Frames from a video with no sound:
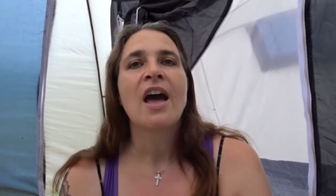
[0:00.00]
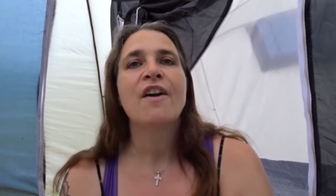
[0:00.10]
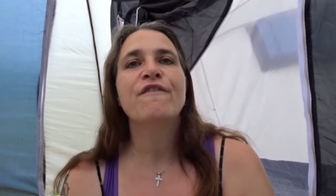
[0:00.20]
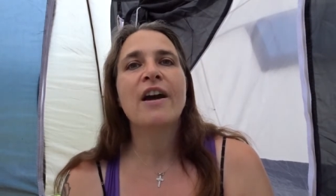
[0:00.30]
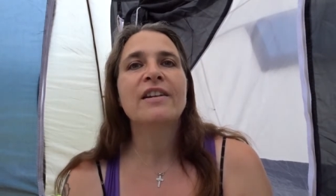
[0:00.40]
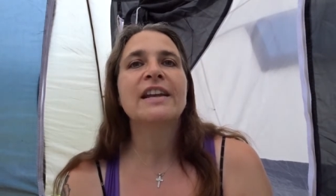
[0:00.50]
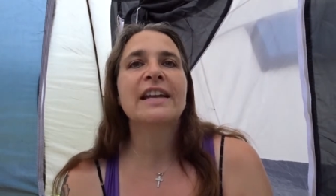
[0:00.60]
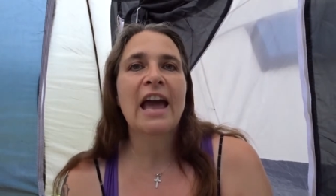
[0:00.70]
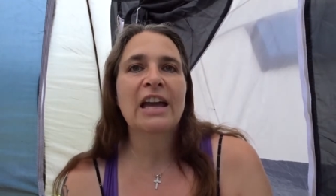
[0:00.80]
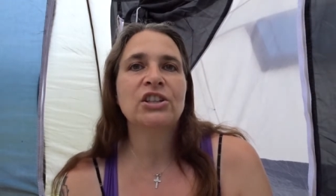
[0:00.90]
Very
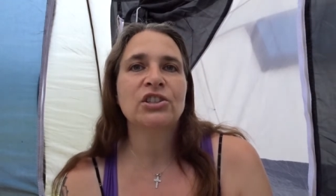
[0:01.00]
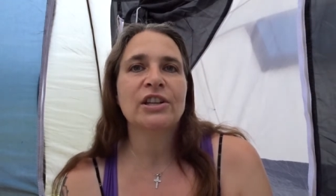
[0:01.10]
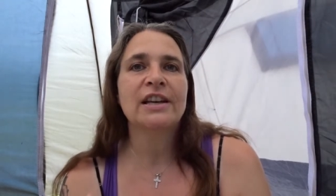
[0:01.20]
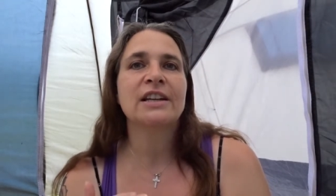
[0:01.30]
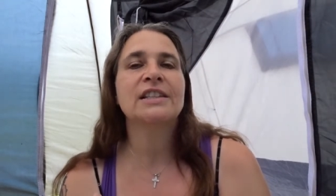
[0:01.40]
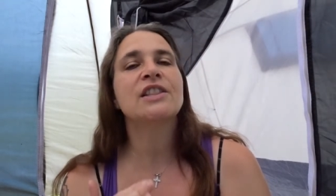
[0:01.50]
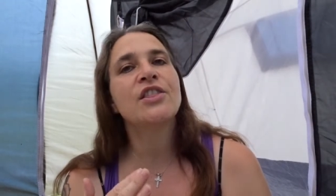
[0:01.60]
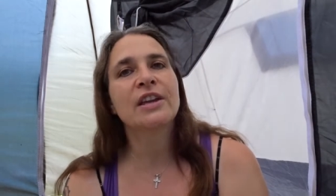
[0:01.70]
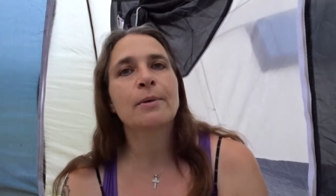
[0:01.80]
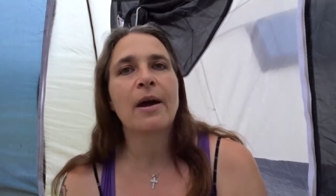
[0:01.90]
occasionally, and I did
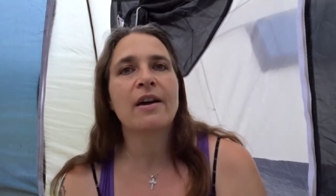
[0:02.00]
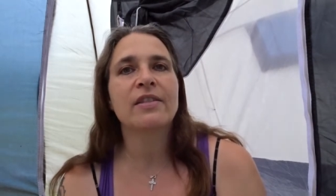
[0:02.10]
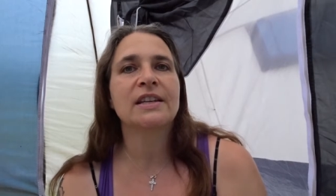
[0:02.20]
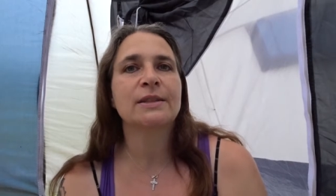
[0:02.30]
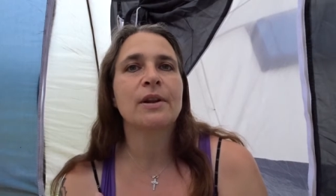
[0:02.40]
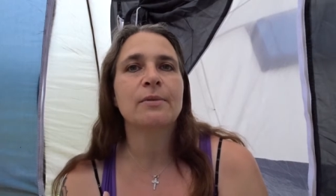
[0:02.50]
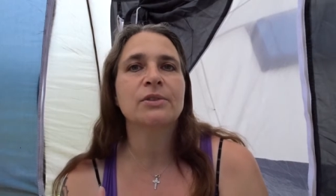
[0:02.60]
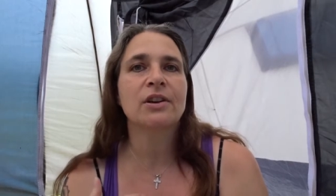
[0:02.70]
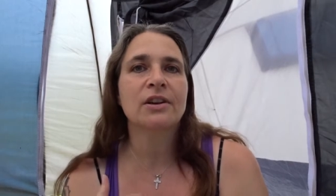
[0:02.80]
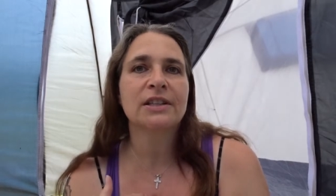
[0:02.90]
think about this when I
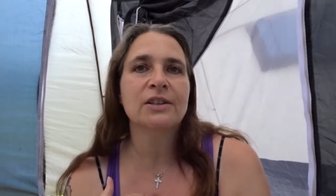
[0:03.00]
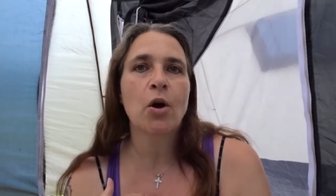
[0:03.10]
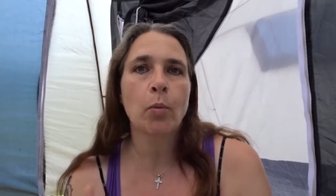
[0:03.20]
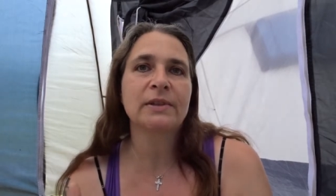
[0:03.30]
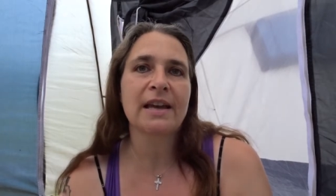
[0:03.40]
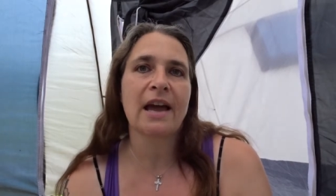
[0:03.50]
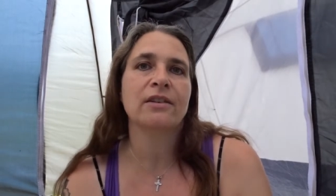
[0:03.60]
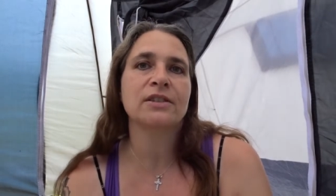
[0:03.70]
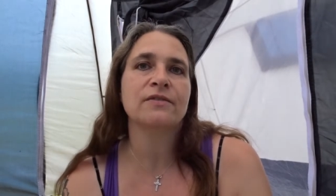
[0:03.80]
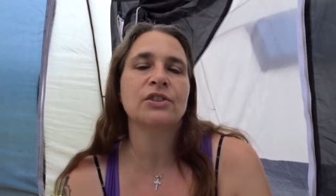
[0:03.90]
started opting
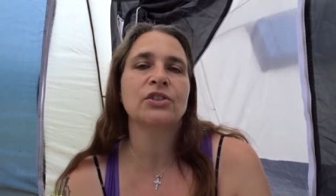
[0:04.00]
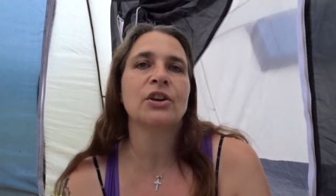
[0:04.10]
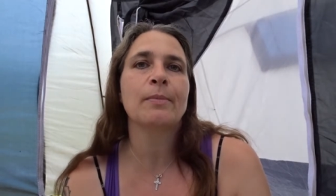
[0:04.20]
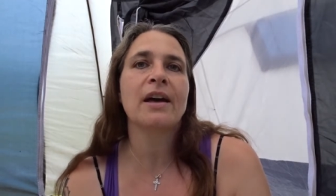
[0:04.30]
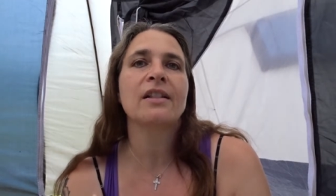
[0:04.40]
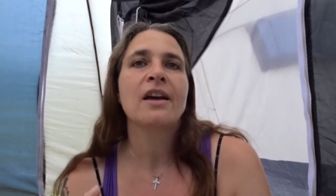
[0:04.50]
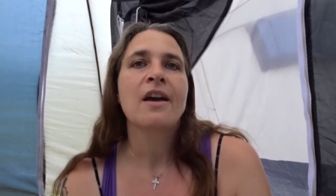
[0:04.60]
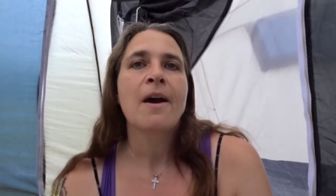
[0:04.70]
out of the junk mail,